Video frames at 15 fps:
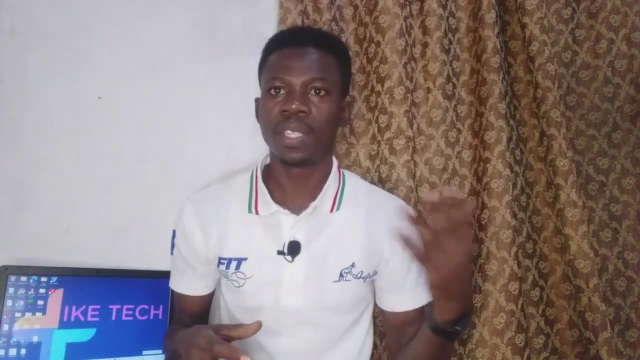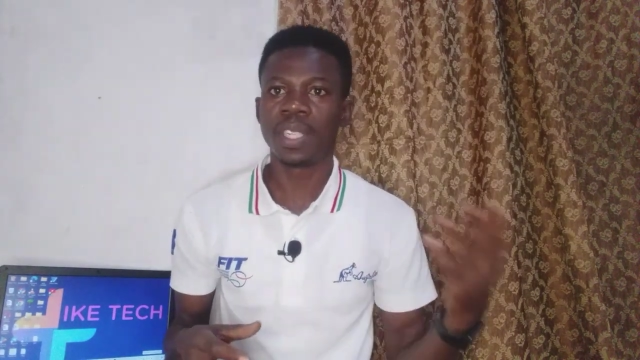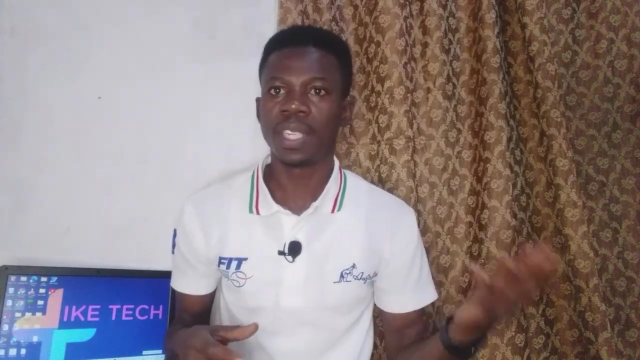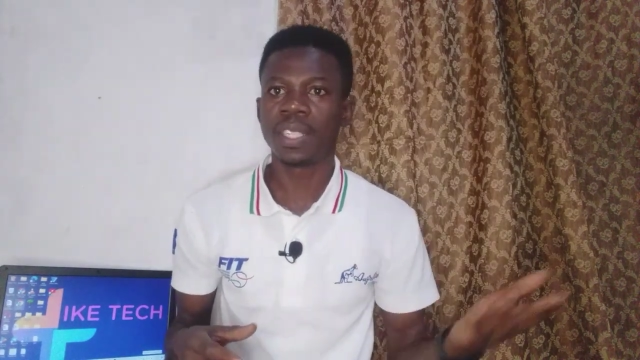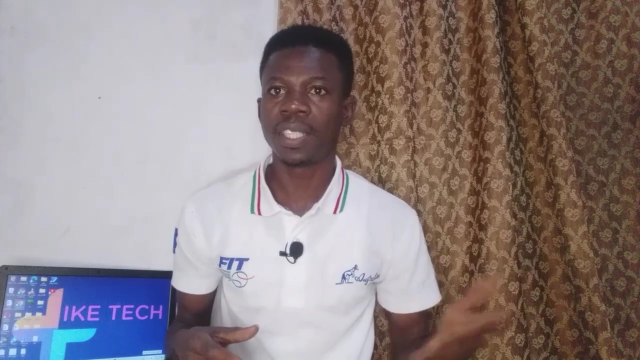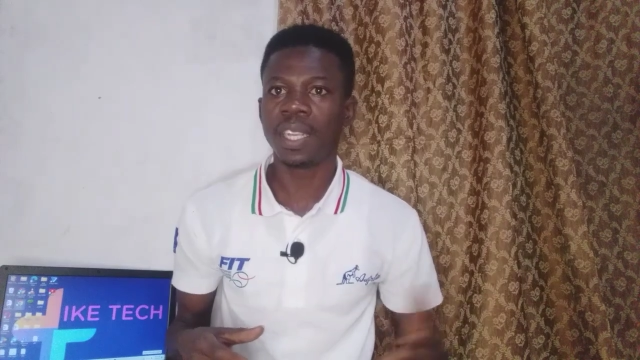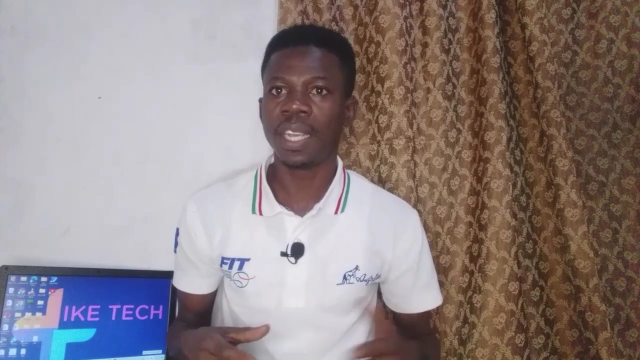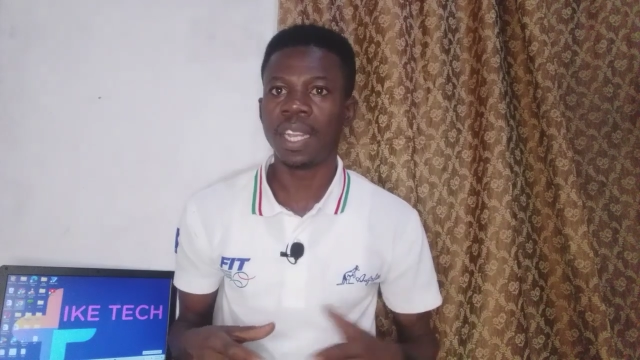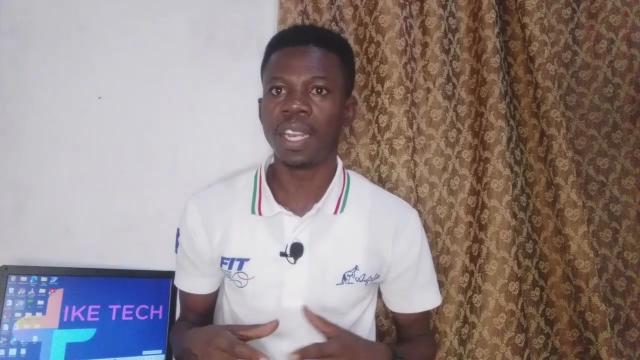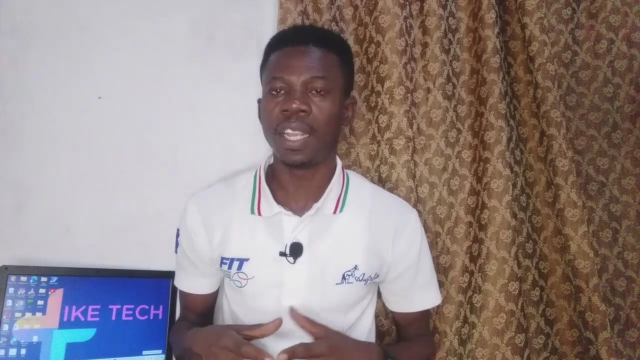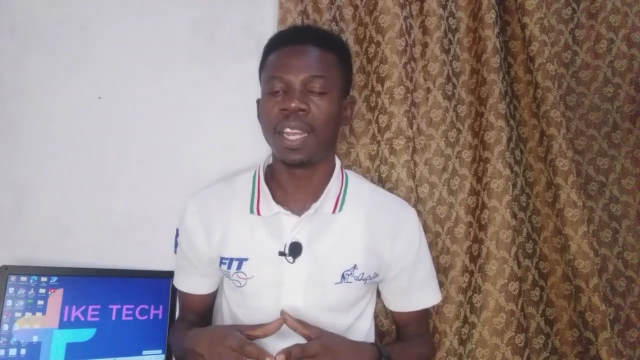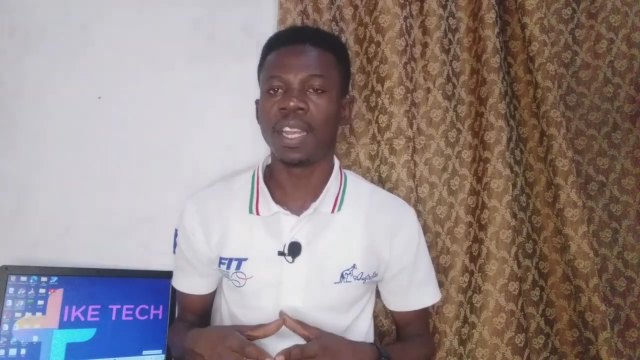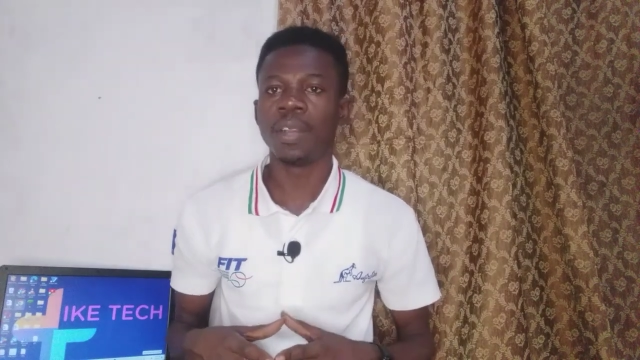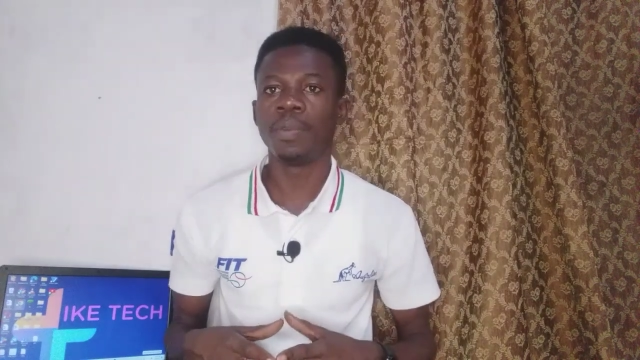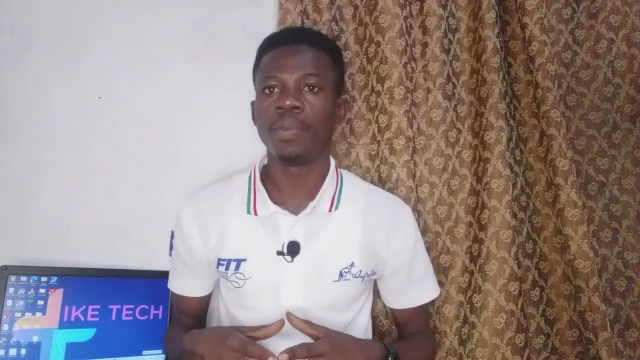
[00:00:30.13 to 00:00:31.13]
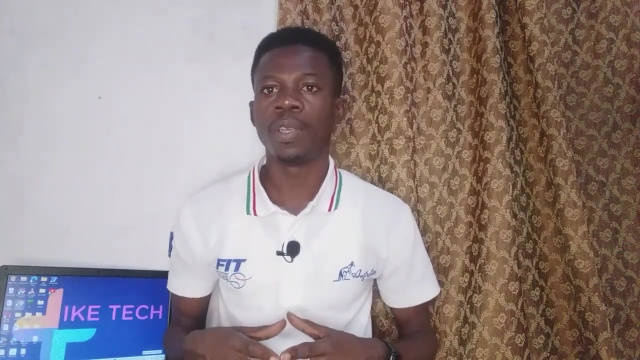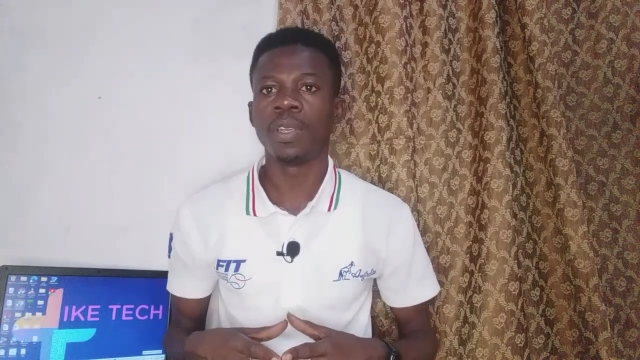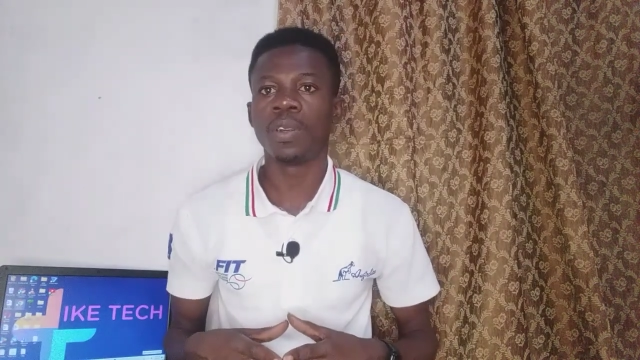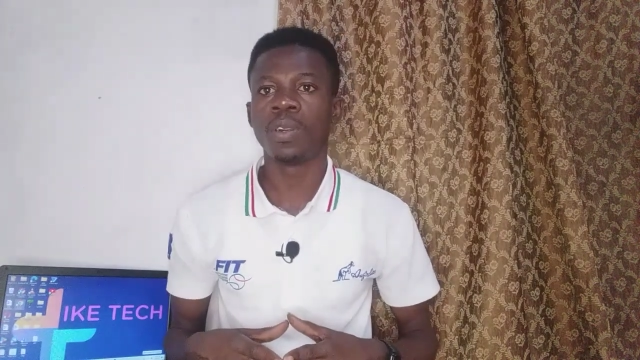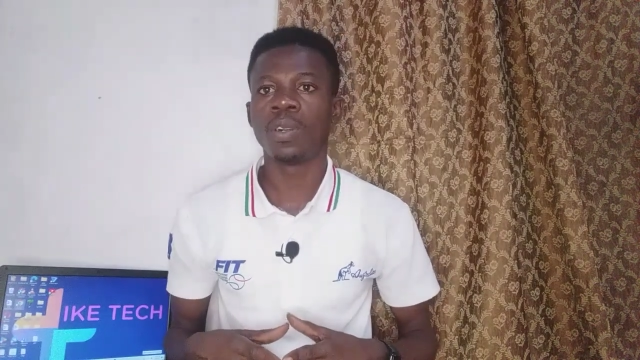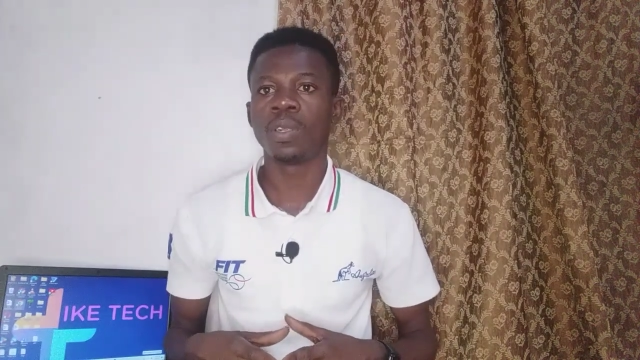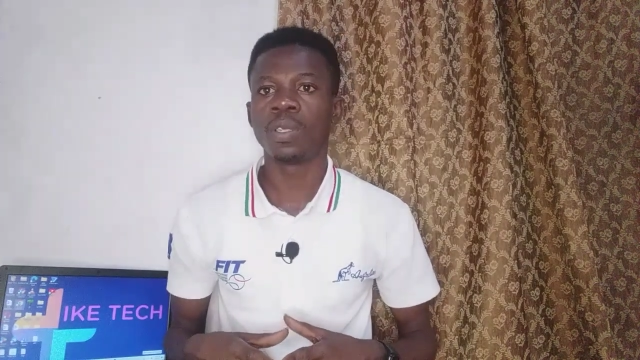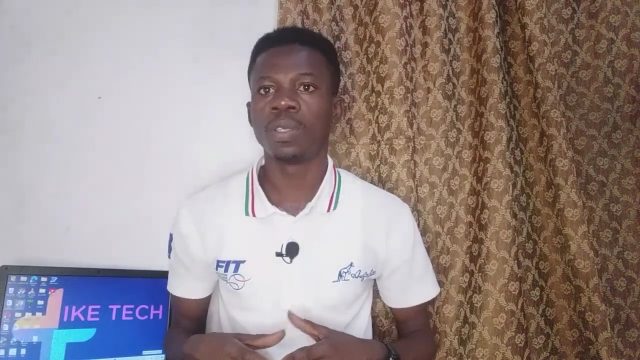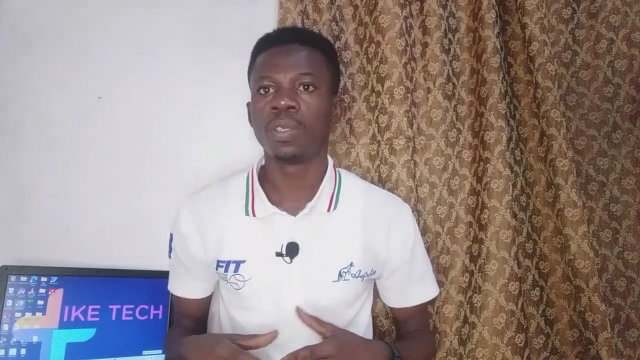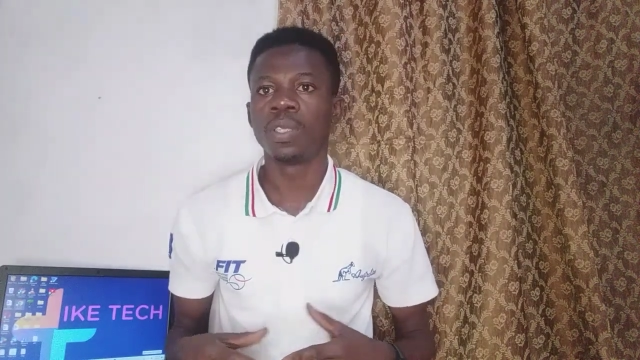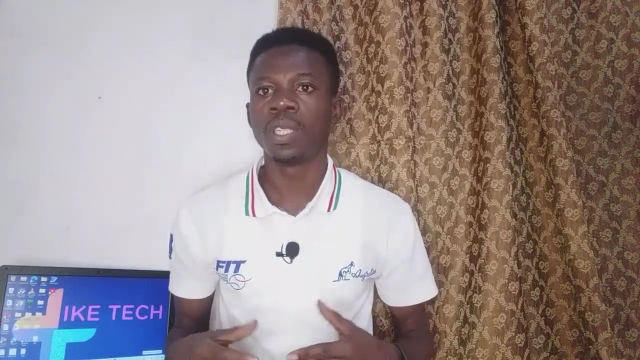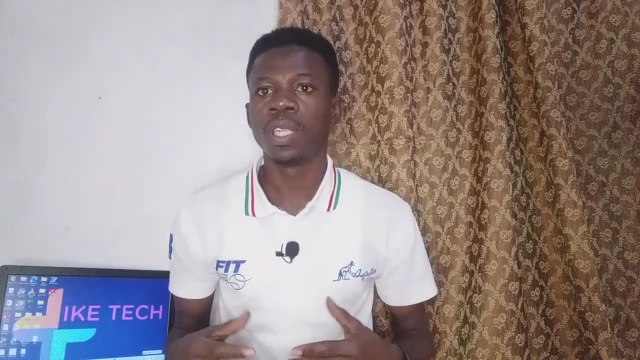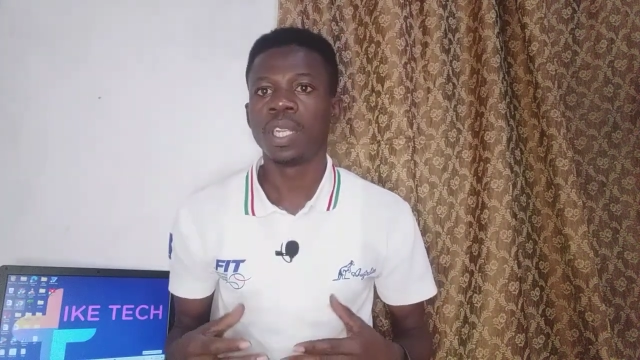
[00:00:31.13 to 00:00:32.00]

just earlier, we all